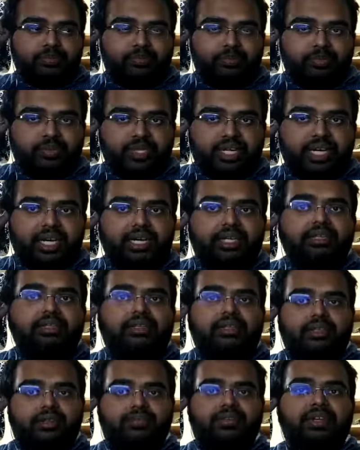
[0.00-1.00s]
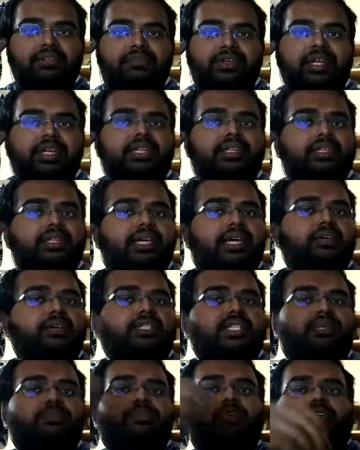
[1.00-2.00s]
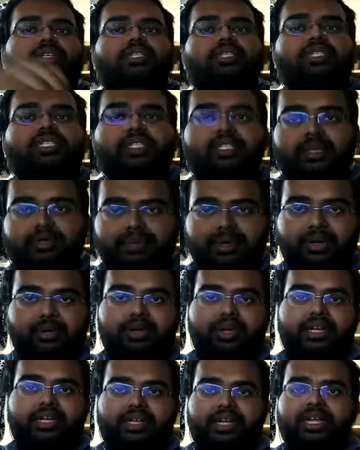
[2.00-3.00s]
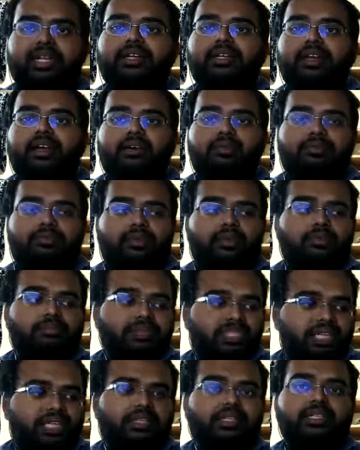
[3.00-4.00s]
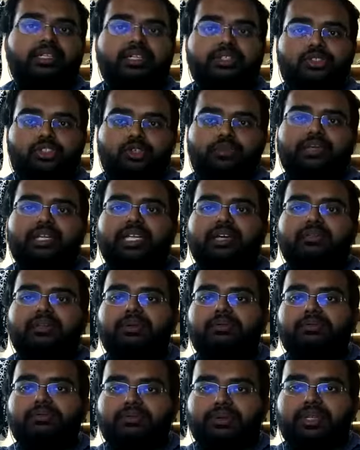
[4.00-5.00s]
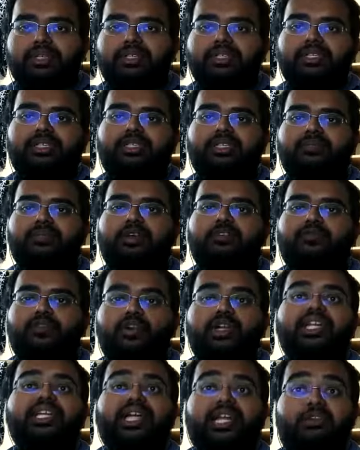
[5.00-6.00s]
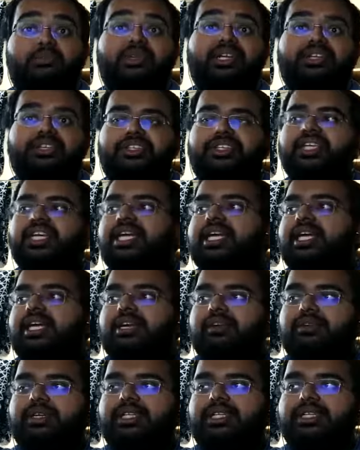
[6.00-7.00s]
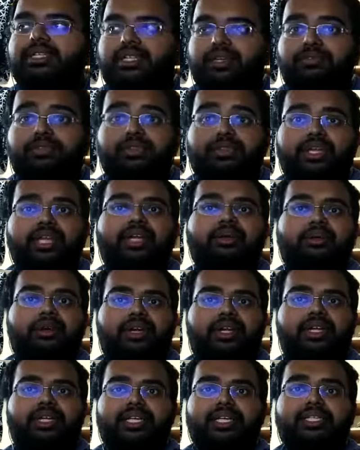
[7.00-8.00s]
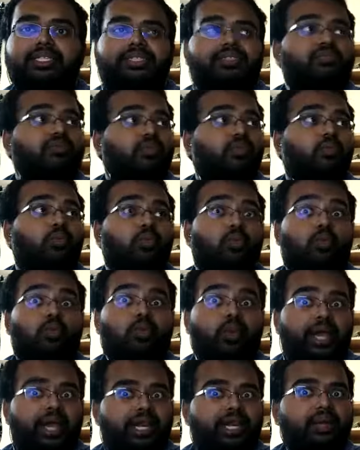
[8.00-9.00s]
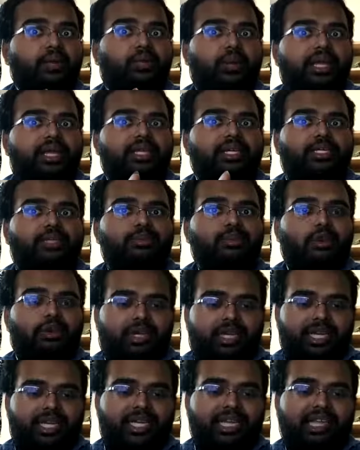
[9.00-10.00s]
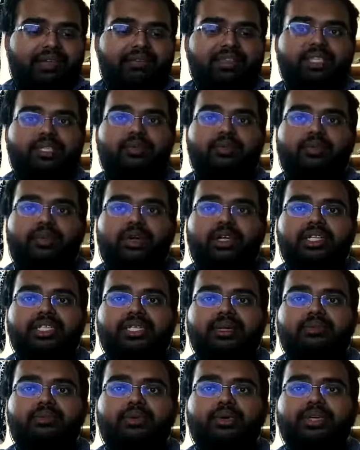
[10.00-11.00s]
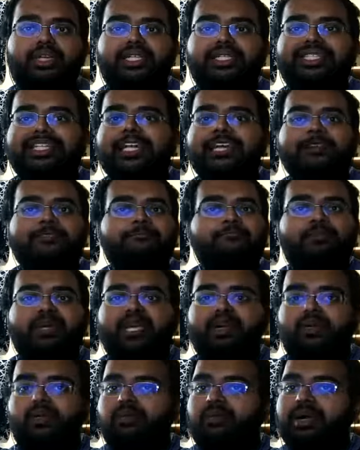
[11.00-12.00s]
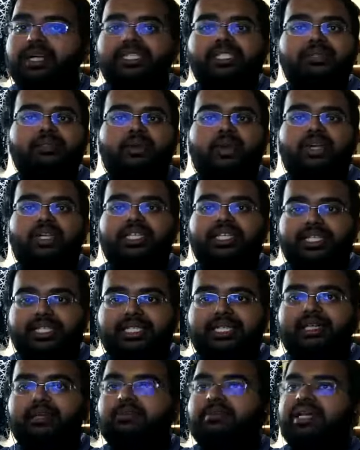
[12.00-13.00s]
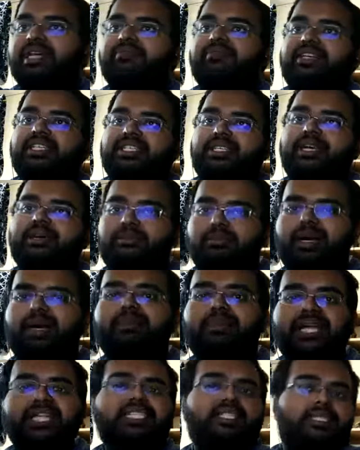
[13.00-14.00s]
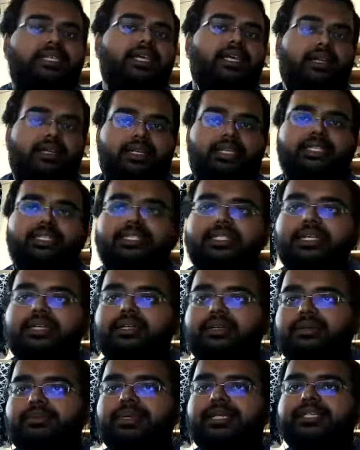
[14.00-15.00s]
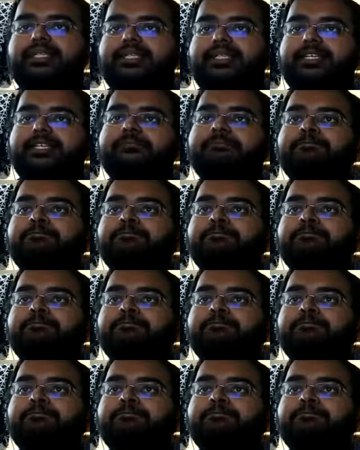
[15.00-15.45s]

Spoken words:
the current FinFET and the nanoset processes that we're going right now for general consumer level processes is about 40 nanometers, which, if you think about it, is very, very small. Like even the smallest components being much smaller than a single blood vessel, a blood cell in general, basically.